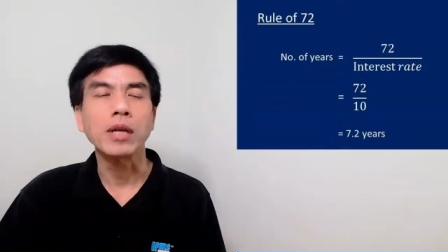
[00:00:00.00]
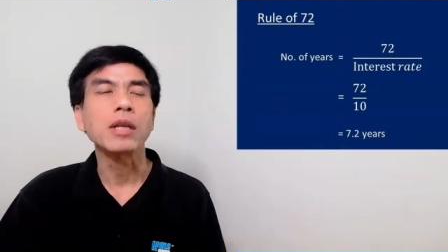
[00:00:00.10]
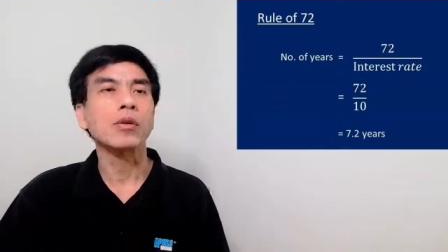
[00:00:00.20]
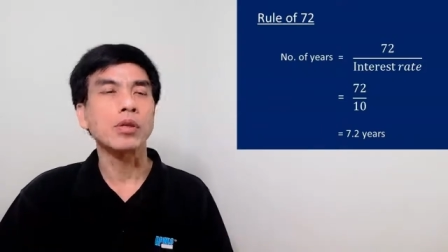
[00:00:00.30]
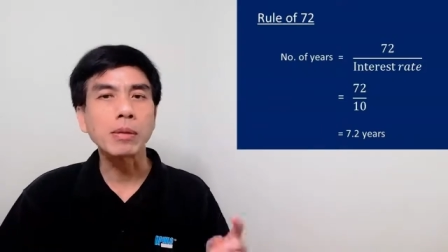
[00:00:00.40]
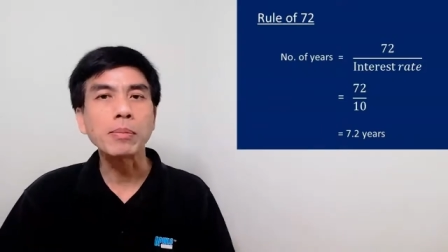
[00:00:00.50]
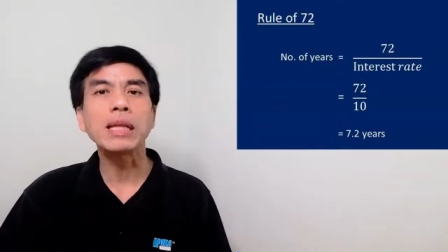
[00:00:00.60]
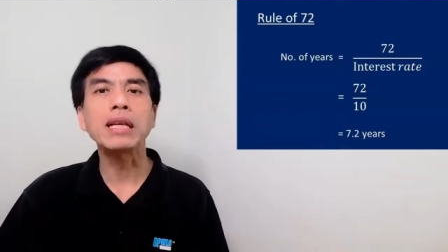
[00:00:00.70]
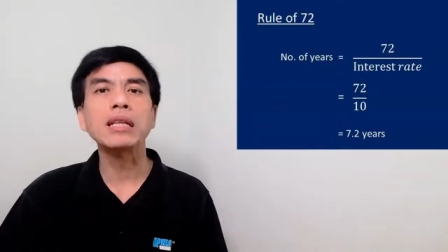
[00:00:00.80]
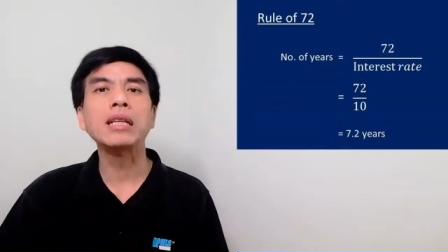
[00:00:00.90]
Now
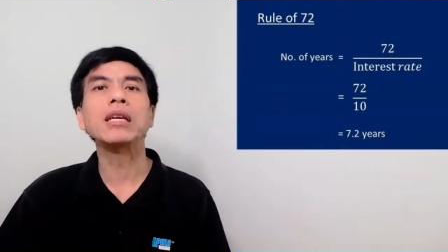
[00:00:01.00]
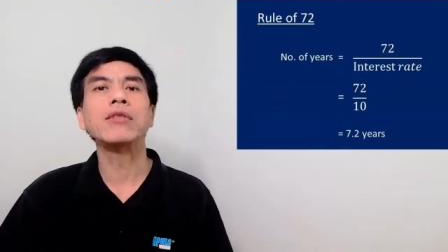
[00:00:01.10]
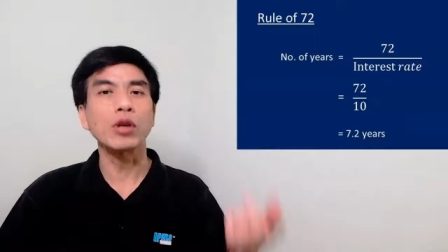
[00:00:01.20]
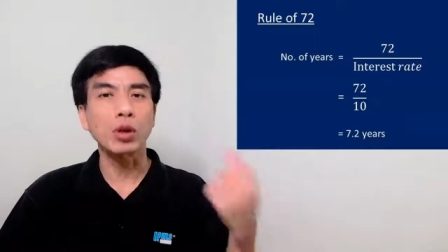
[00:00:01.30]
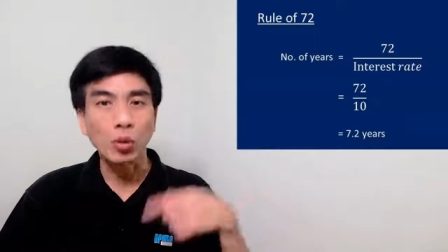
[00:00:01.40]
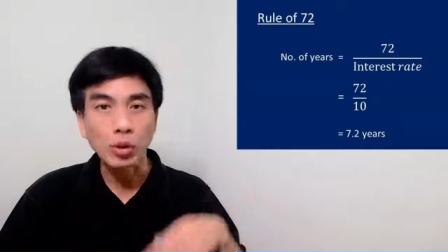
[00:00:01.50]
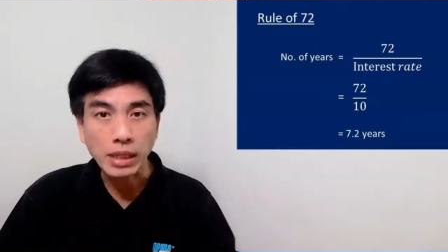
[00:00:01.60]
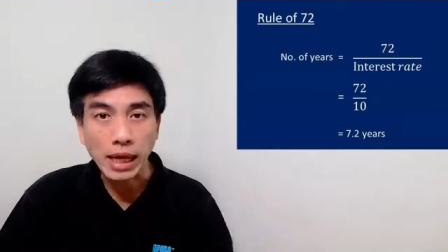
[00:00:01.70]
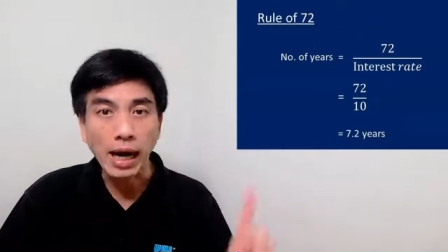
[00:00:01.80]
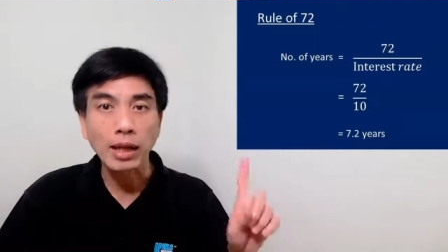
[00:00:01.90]
similarly, if we go
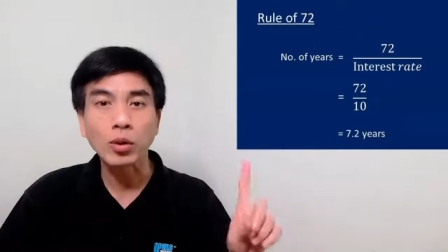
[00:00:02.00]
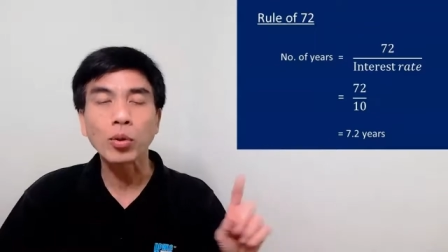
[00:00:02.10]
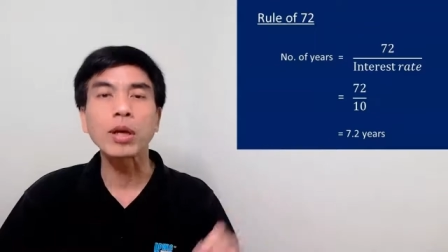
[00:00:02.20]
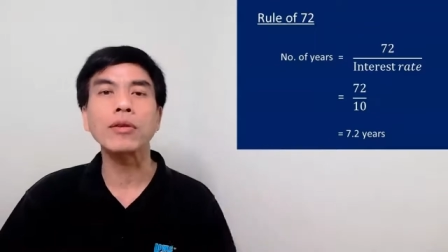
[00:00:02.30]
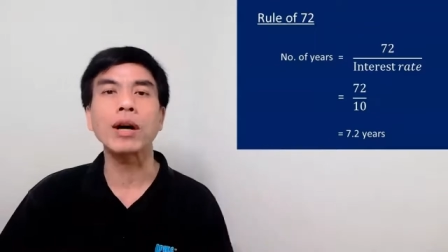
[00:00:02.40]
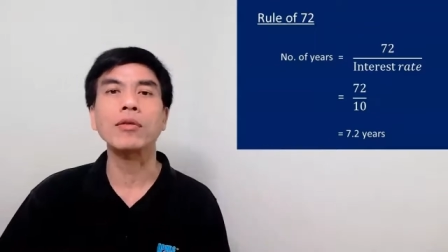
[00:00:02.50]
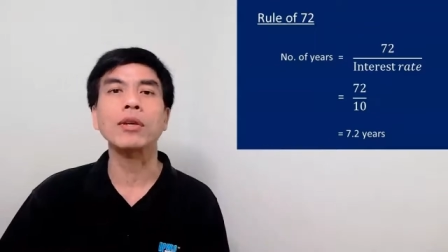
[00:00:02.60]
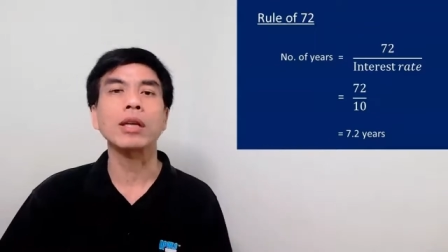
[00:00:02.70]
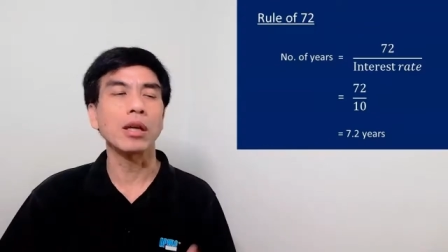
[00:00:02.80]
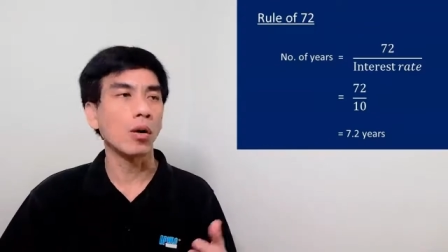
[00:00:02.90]
the other way
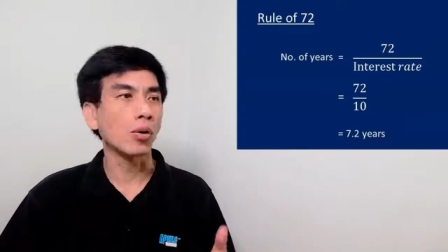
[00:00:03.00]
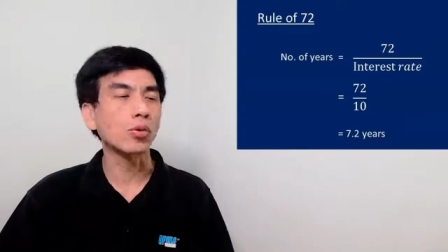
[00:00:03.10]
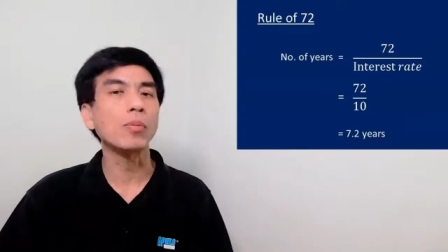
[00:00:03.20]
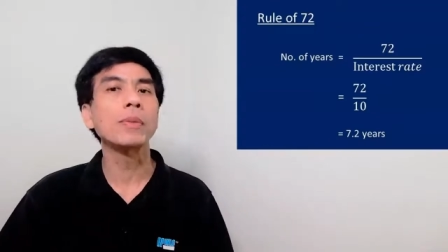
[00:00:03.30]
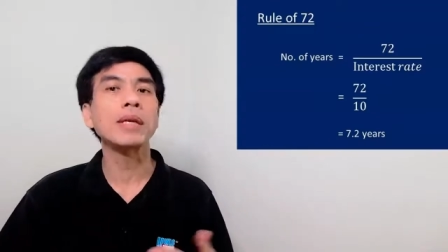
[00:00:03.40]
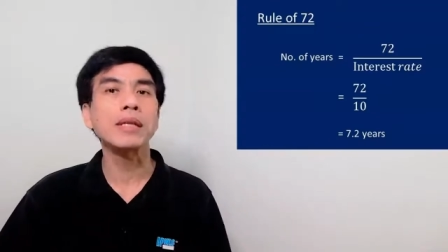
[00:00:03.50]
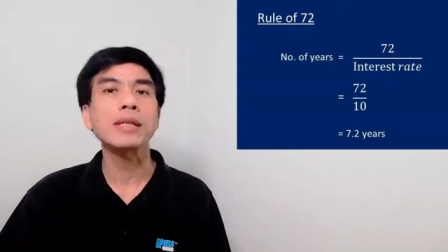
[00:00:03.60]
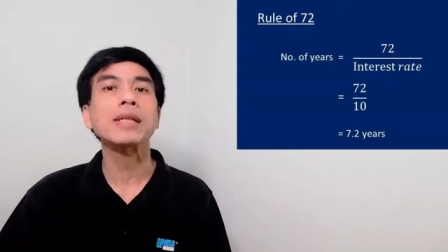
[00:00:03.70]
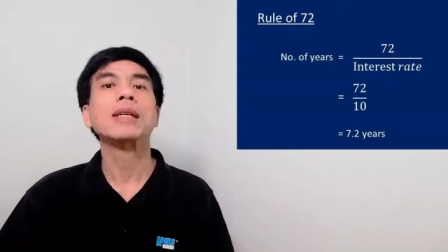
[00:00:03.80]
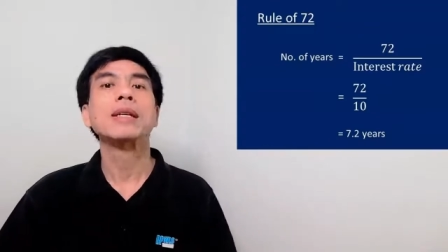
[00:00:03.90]
around, it also
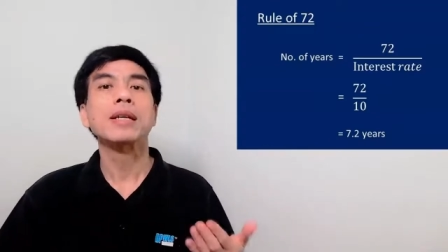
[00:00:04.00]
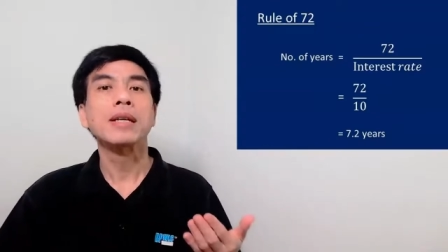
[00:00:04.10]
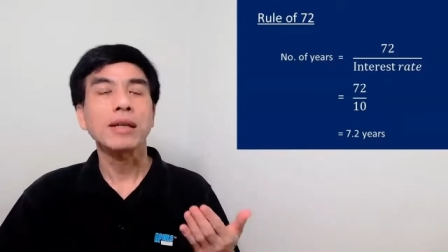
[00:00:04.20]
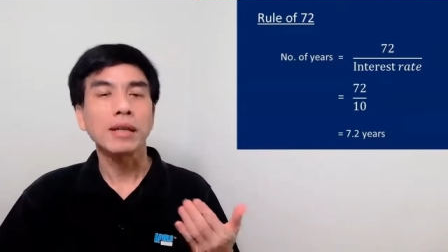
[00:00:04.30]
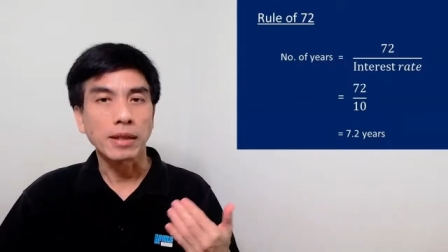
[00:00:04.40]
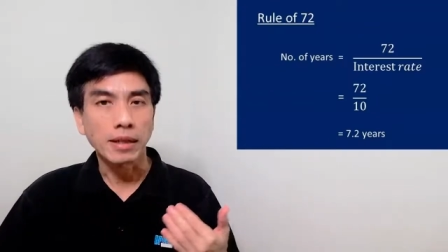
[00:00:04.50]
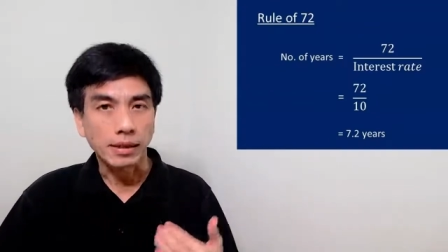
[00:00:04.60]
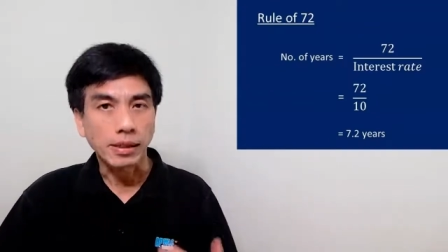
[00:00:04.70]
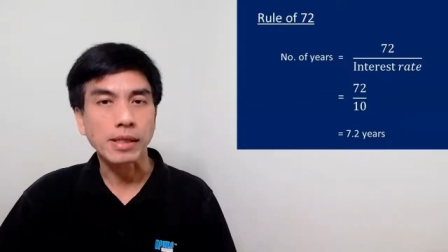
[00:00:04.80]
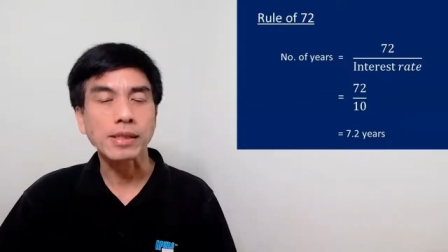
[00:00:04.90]
means
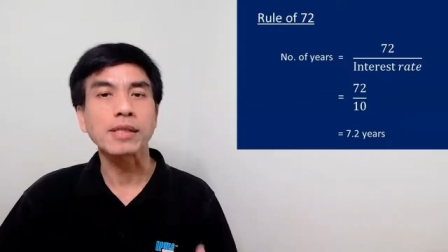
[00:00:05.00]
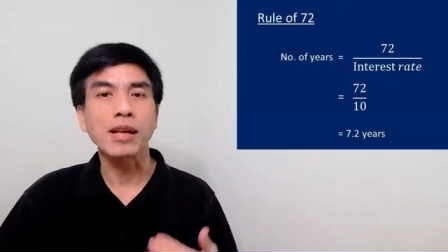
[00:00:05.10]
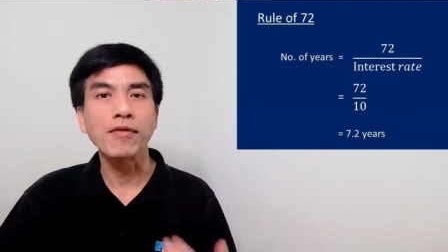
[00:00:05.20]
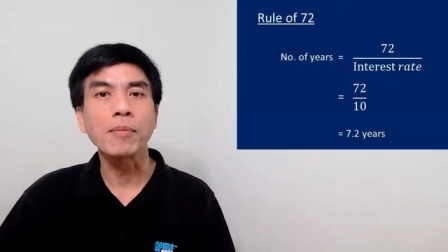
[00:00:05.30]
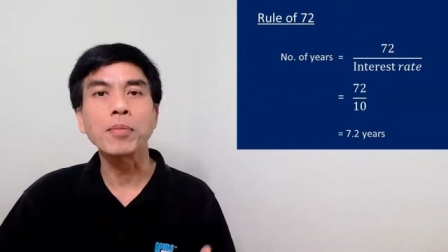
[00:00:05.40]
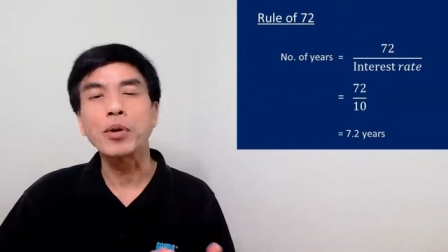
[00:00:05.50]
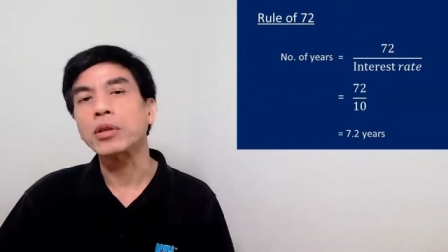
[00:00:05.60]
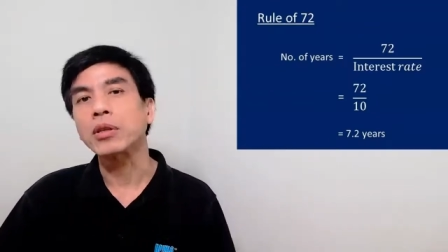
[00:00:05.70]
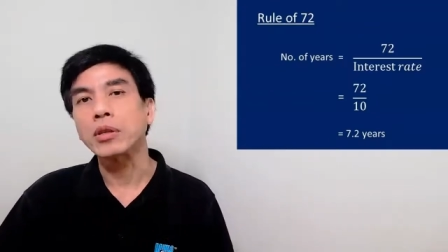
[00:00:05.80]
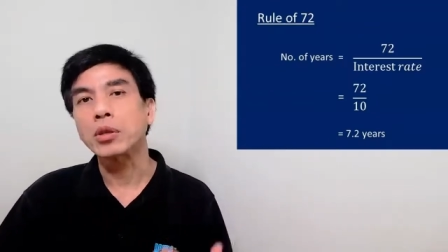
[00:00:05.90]
it takes
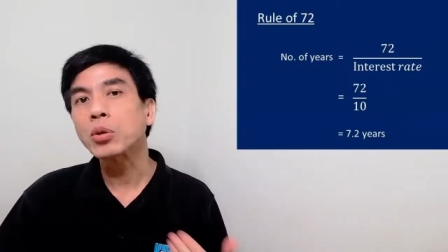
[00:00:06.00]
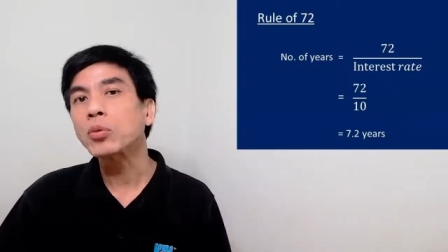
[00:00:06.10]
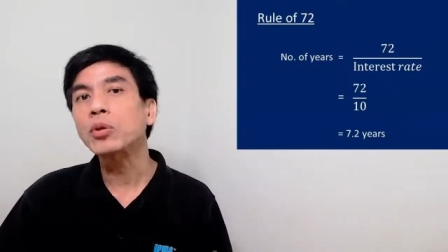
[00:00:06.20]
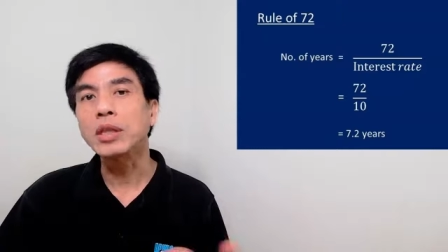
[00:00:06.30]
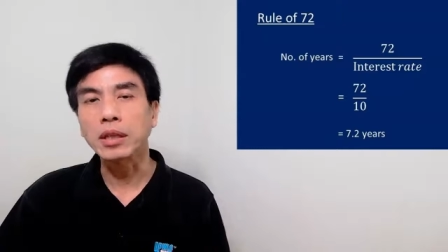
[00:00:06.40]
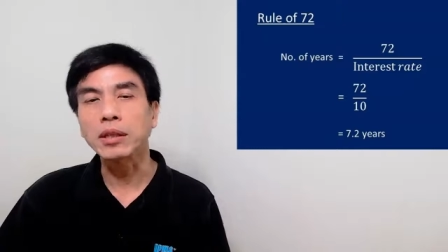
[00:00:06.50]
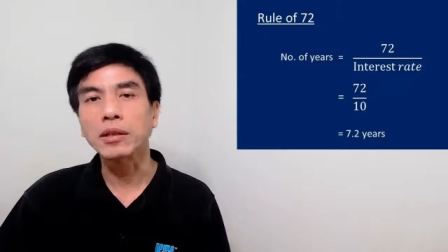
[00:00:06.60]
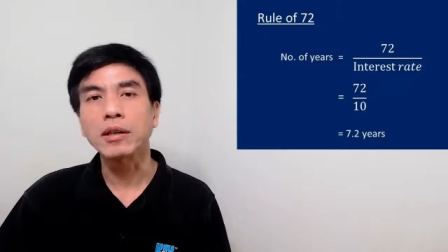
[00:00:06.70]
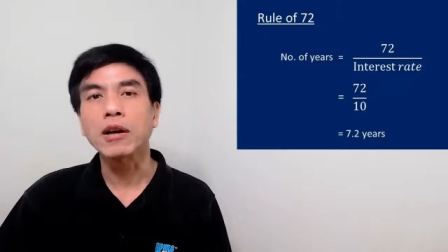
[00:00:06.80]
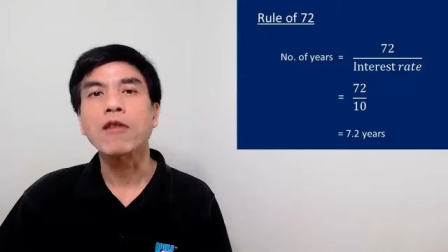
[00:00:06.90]
7.2 years
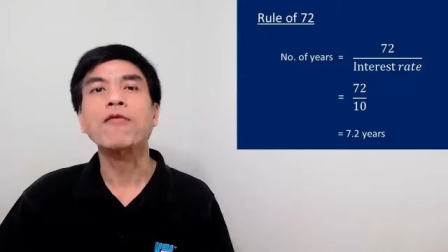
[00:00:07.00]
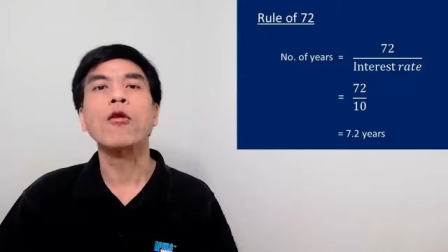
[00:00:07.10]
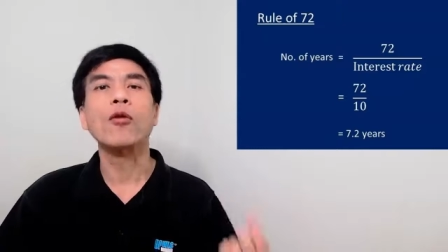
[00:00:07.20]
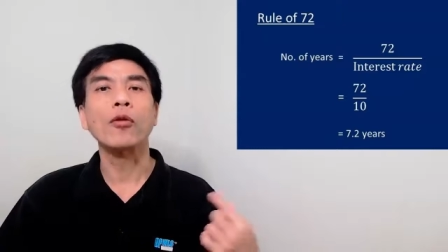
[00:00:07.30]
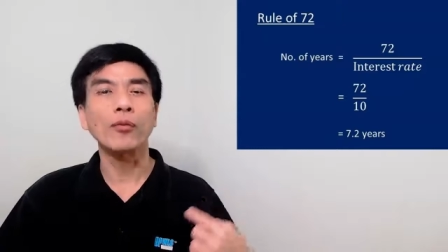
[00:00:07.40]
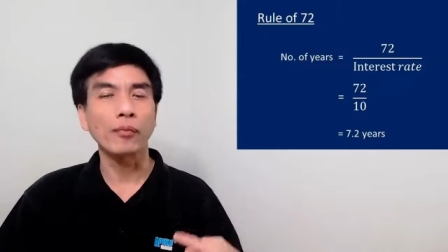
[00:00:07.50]
for